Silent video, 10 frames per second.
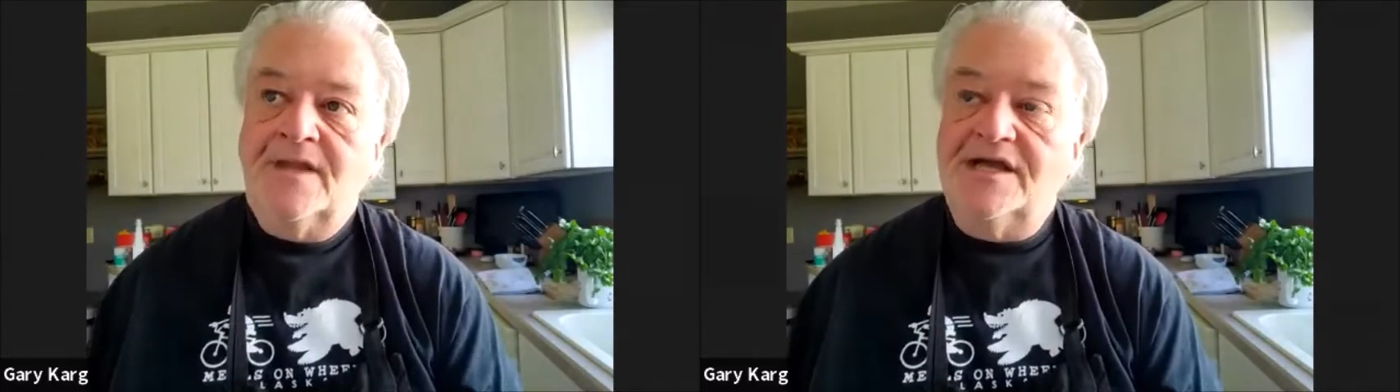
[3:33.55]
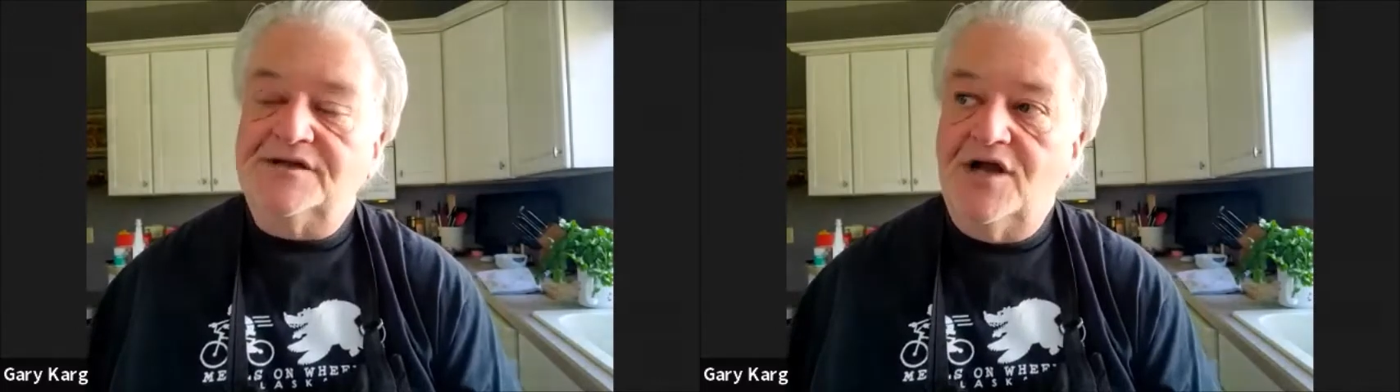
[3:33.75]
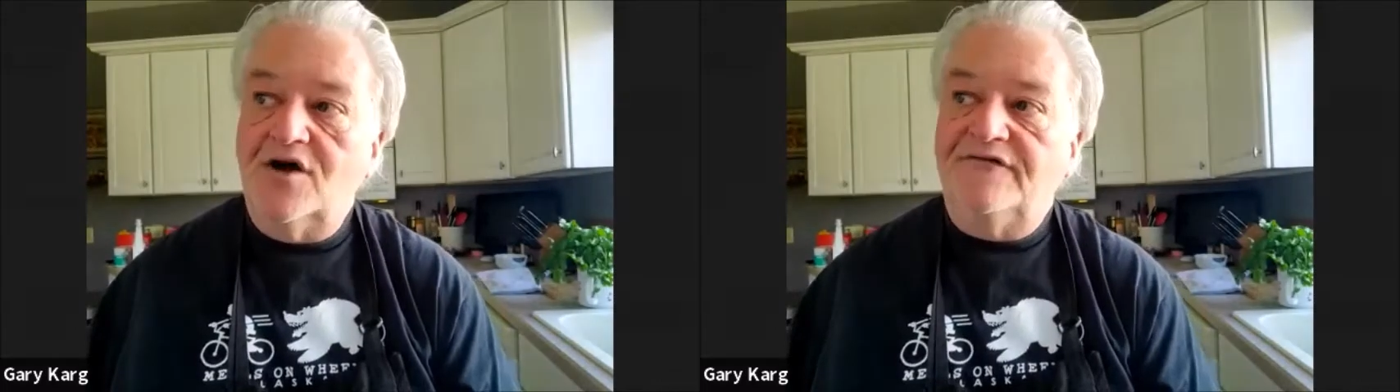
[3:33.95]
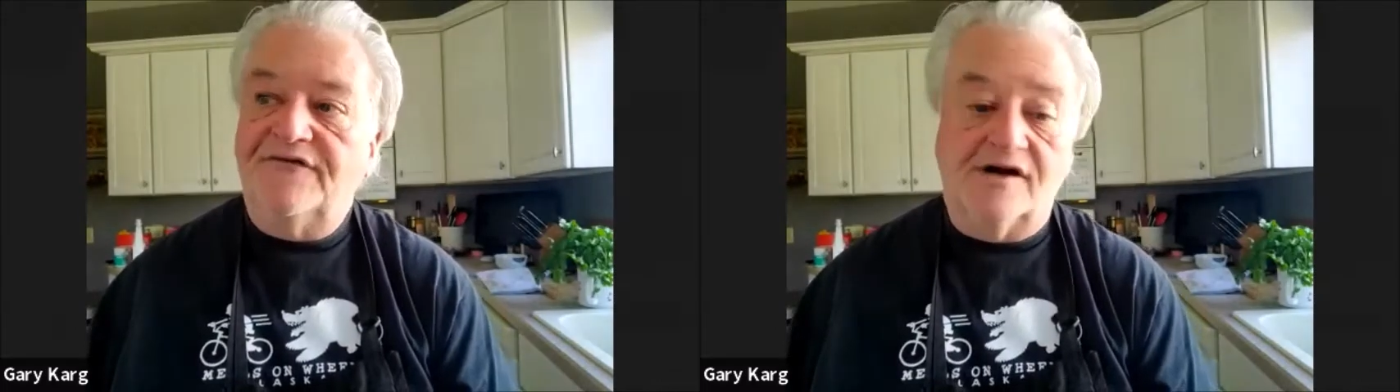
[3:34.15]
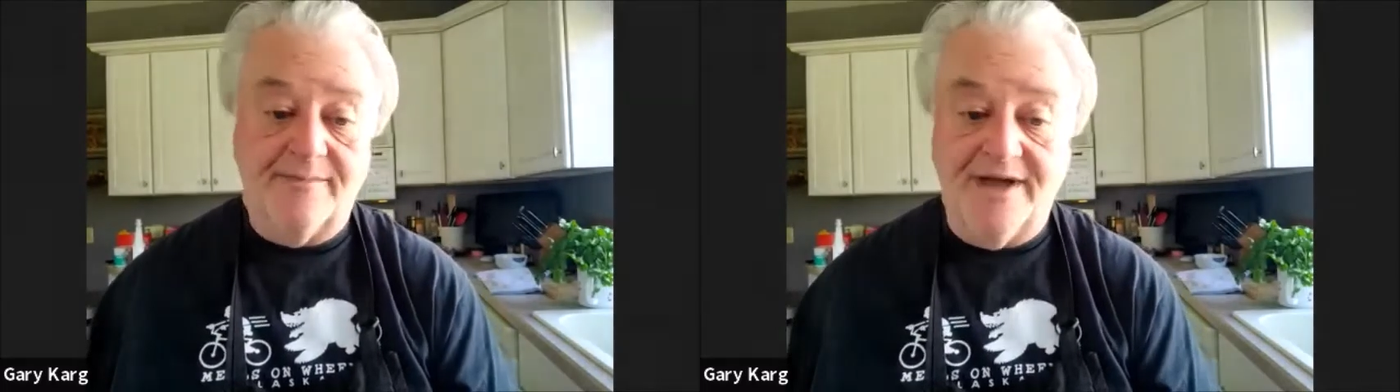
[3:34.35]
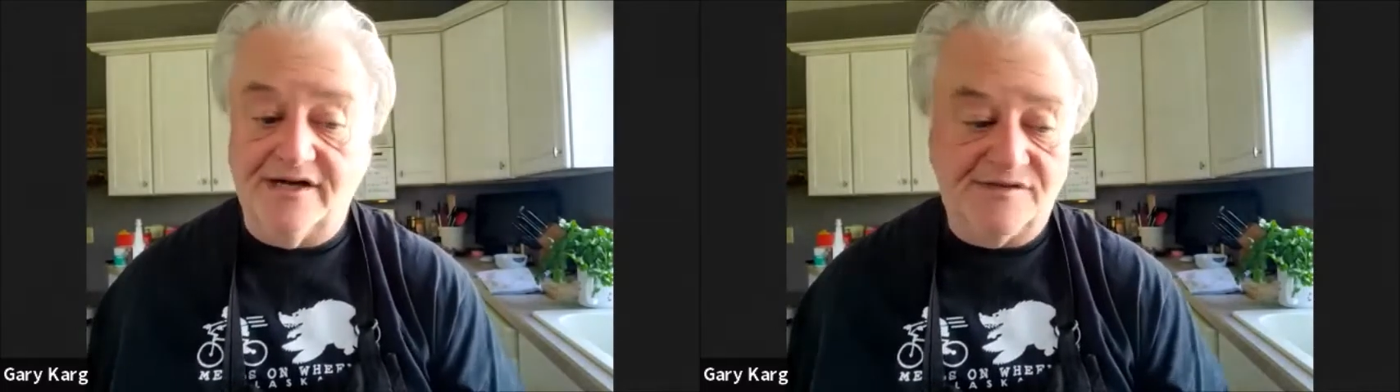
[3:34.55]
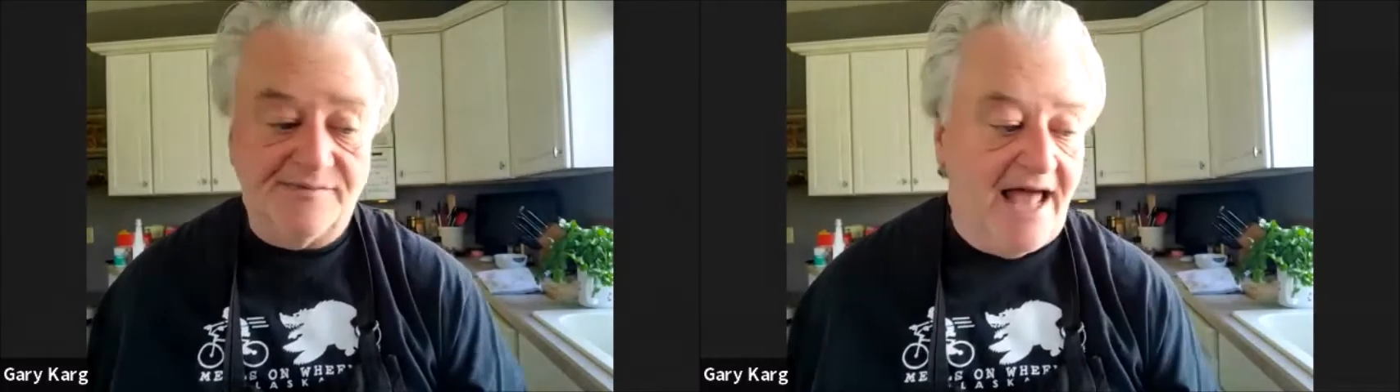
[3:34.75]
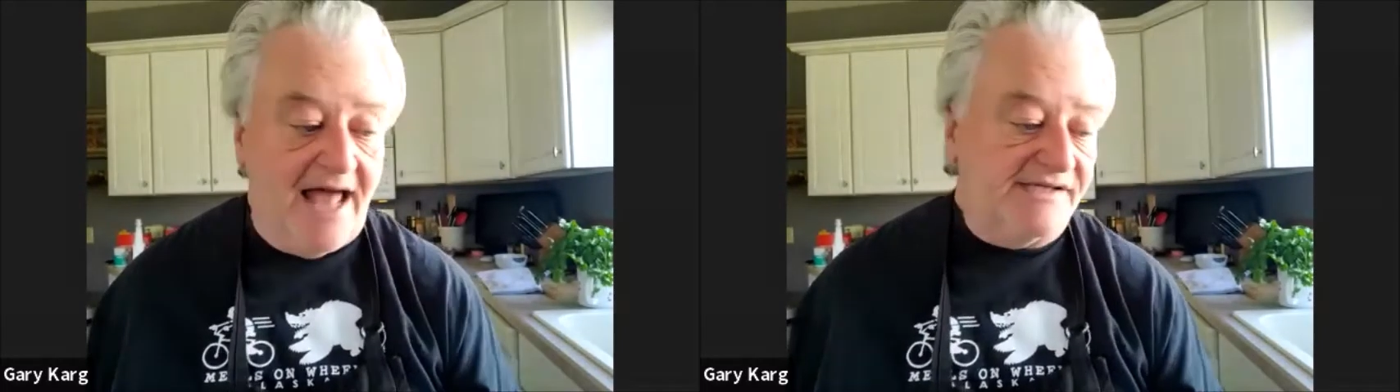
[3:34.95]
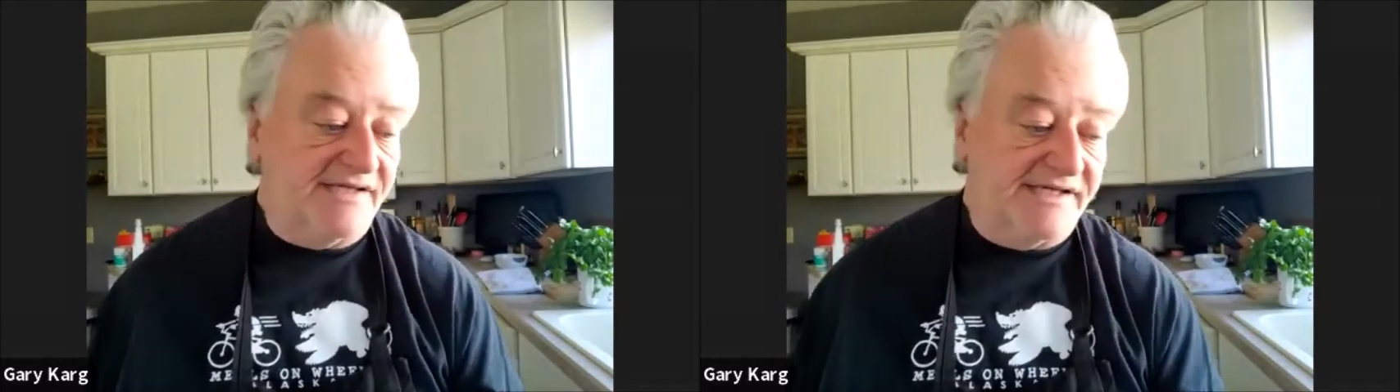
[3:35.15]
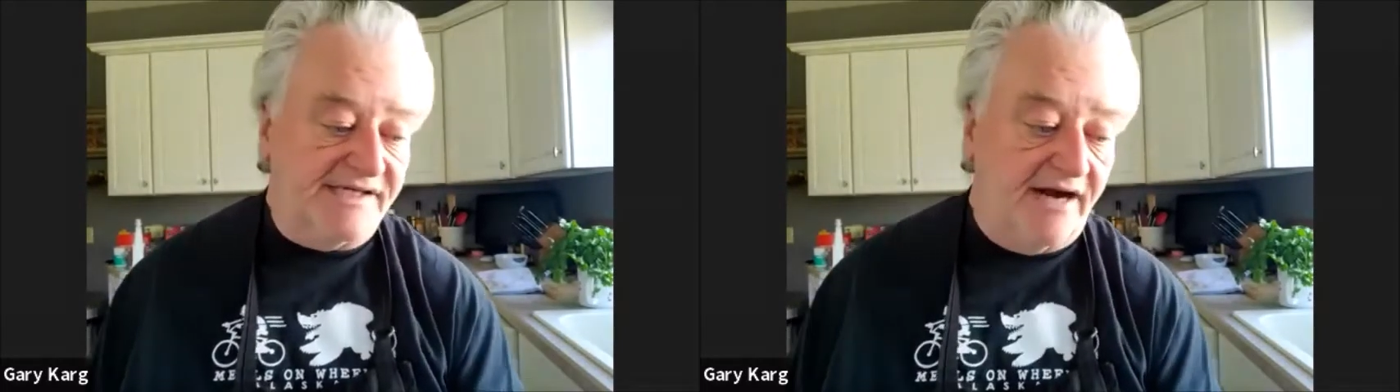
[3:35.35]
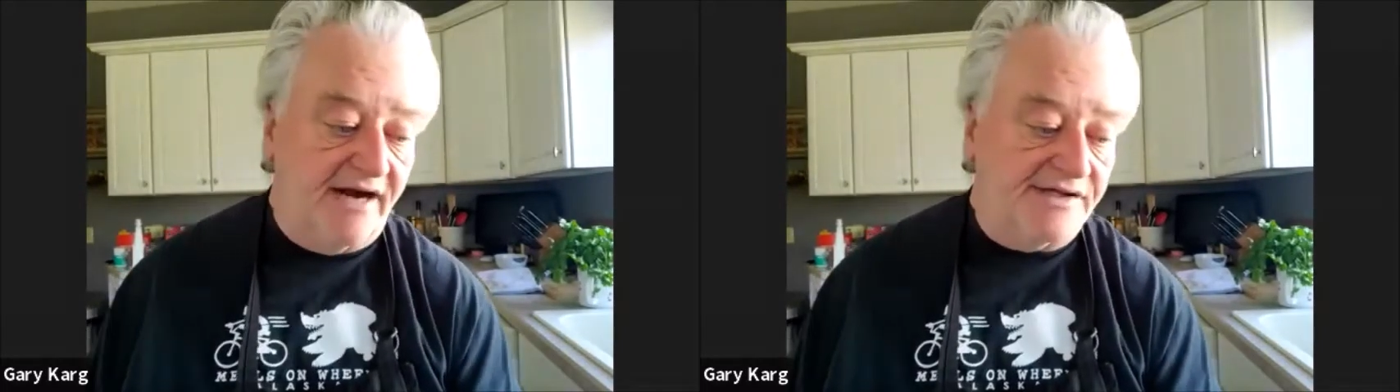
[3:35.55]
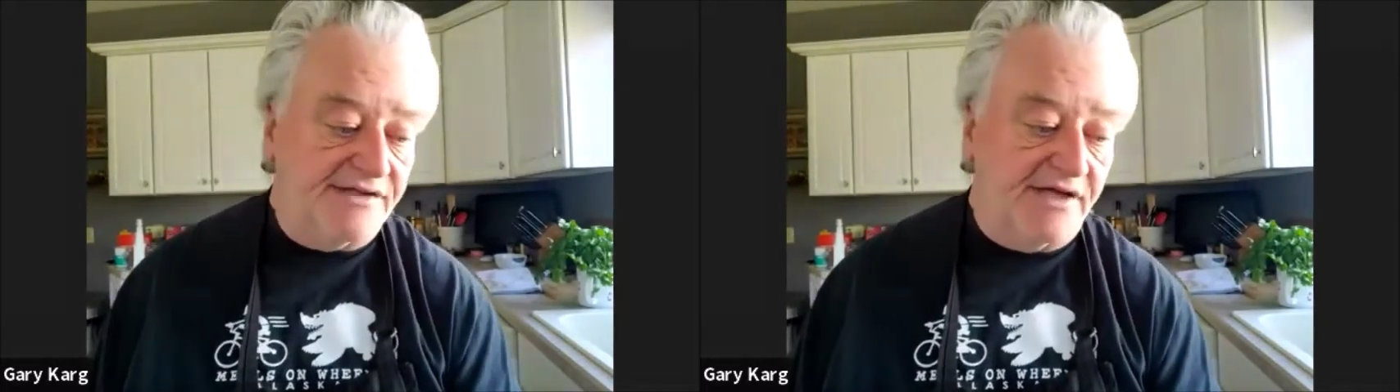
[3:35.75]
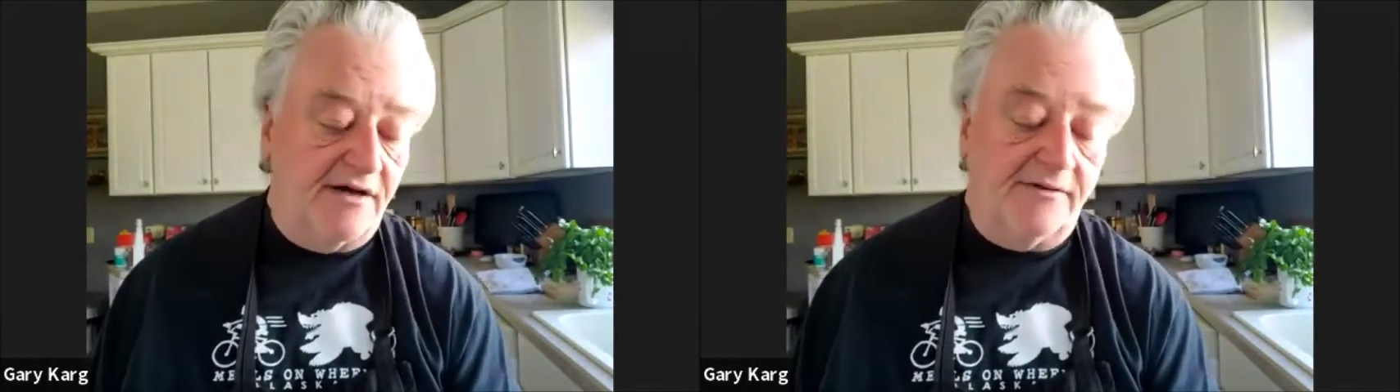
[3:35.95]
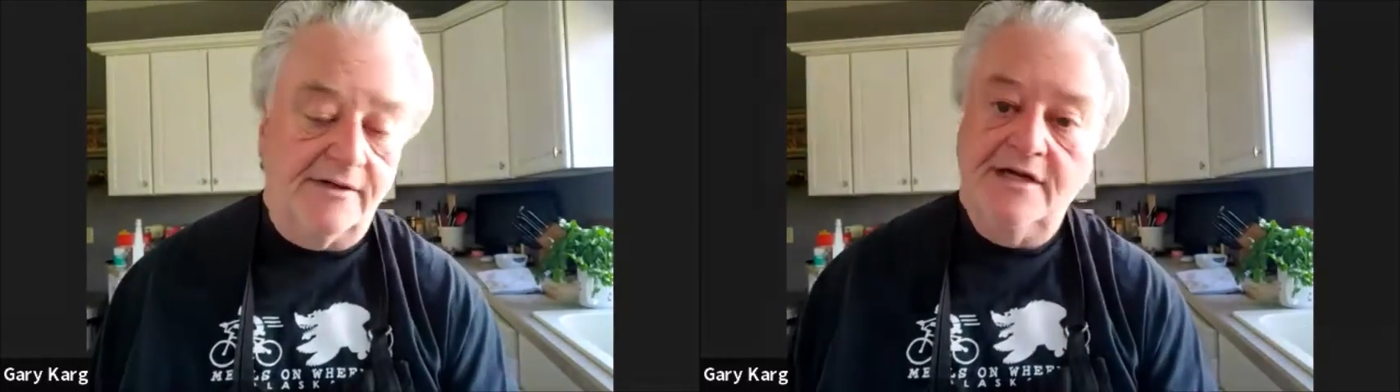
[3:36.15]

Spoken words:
is known for Commander's Palace, etc. So